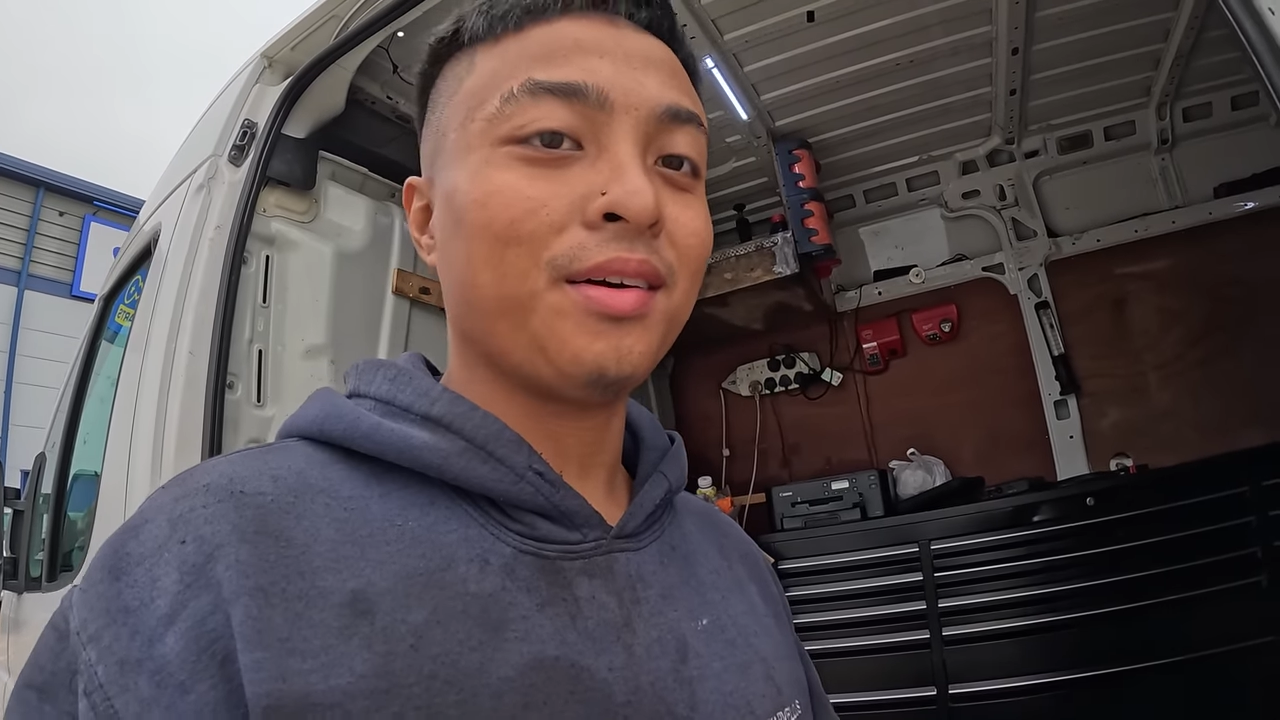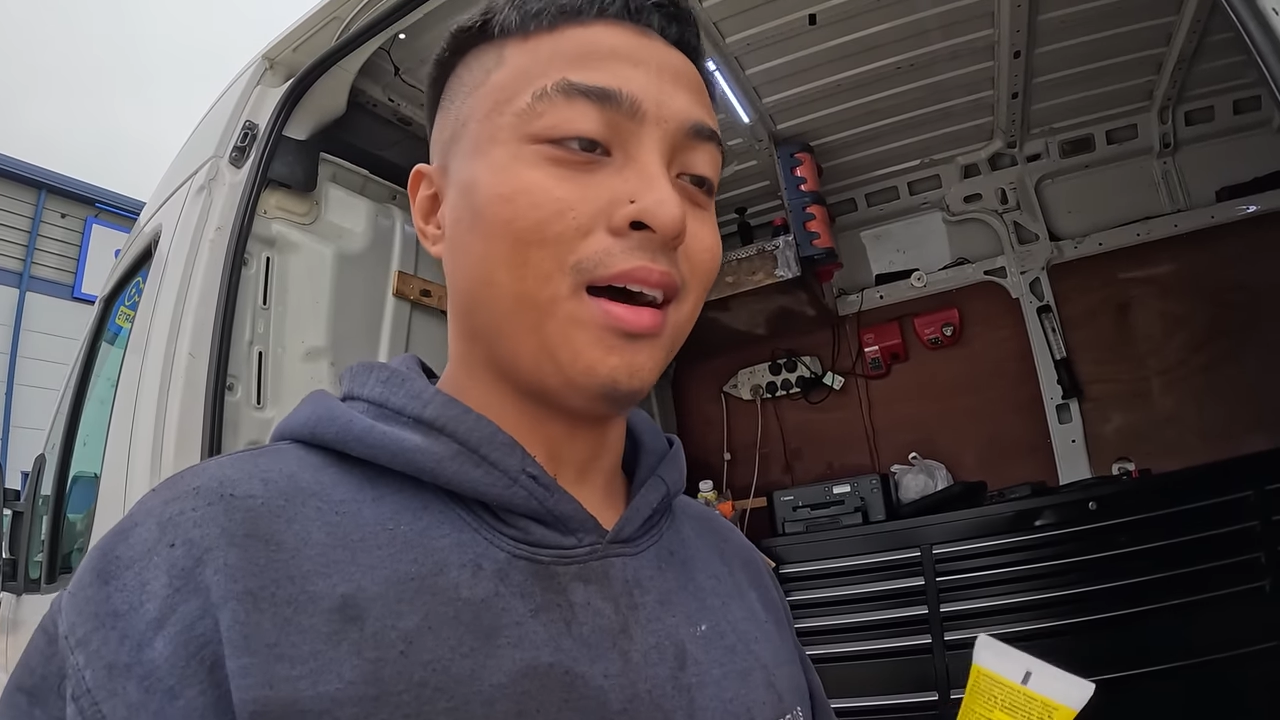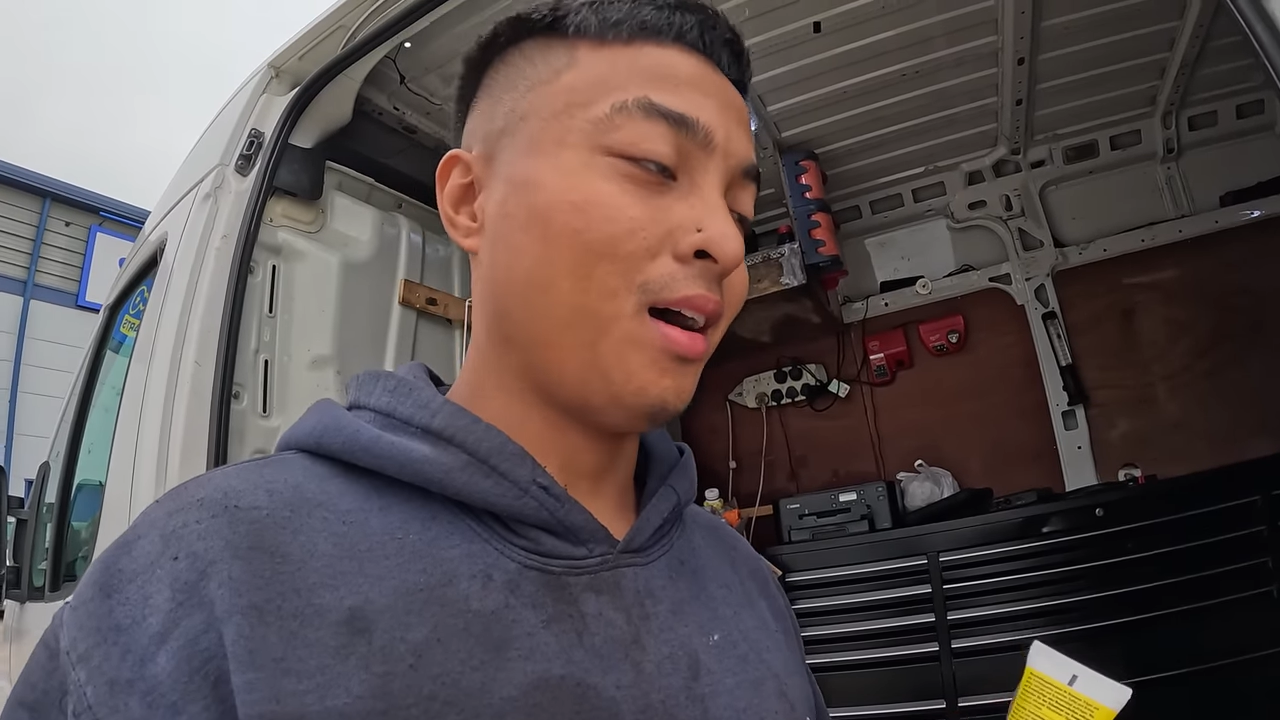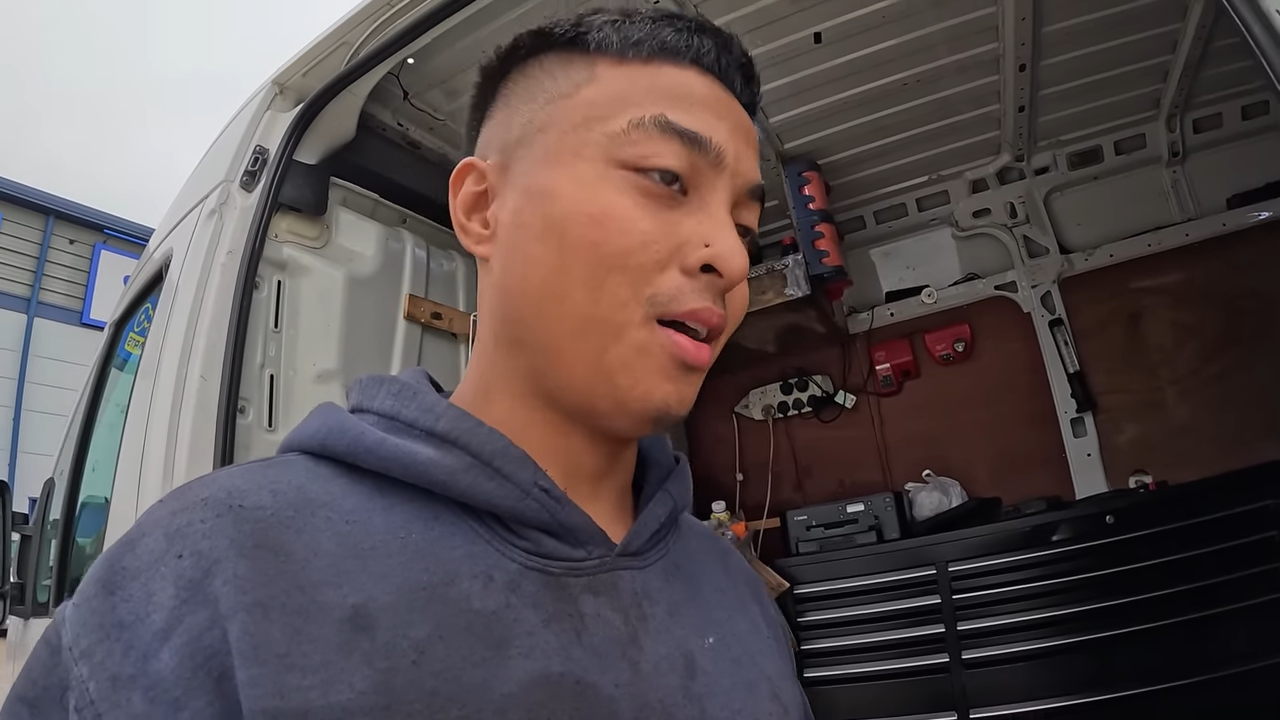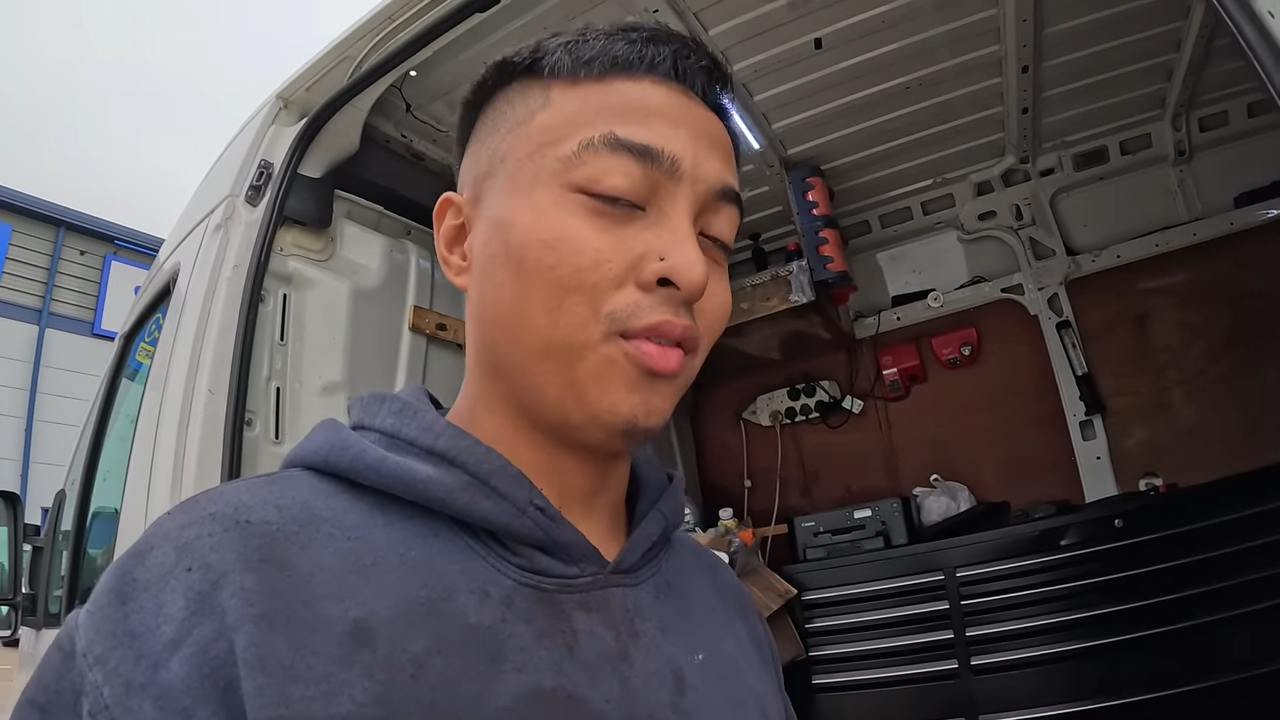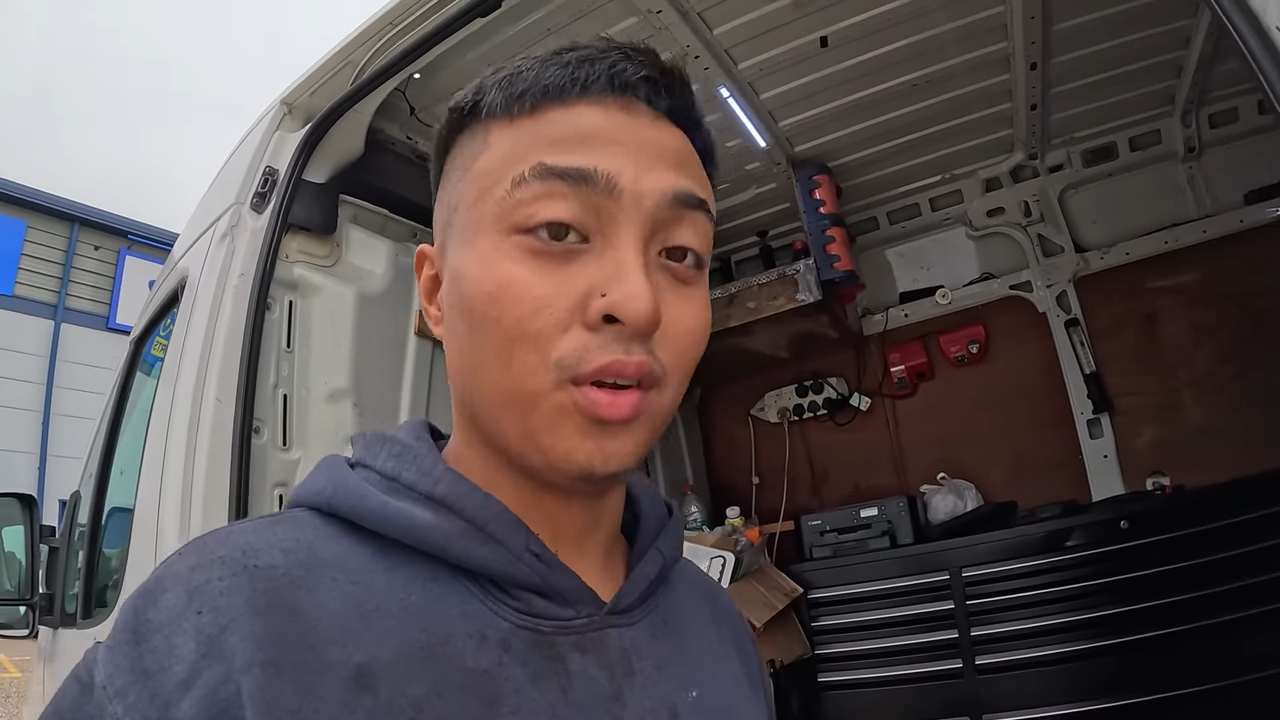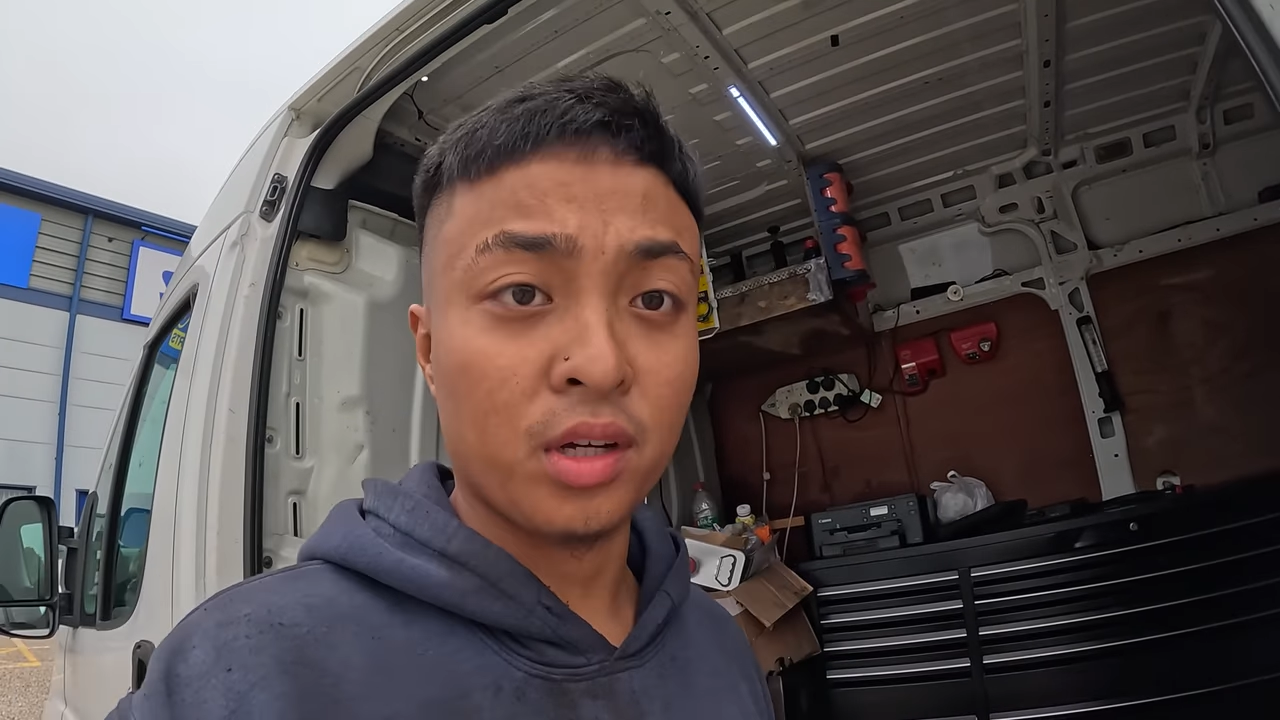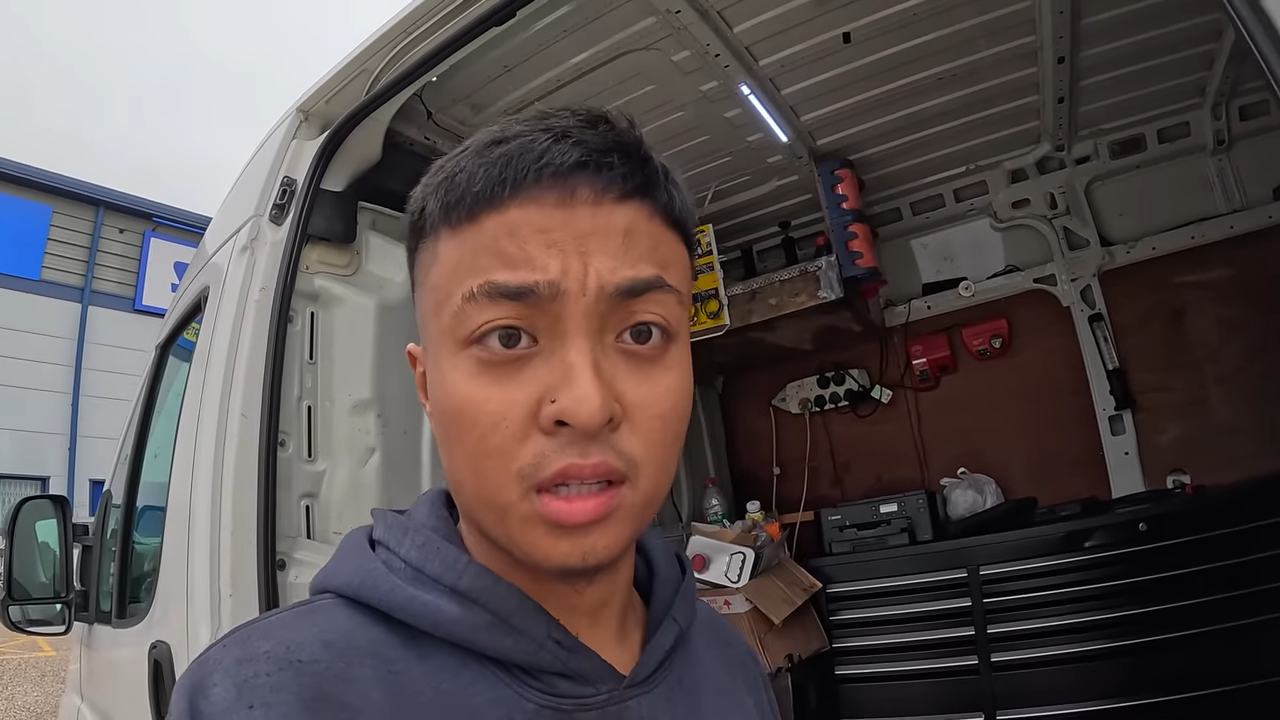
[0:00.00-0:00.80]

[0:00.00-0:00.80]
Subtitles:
Have a look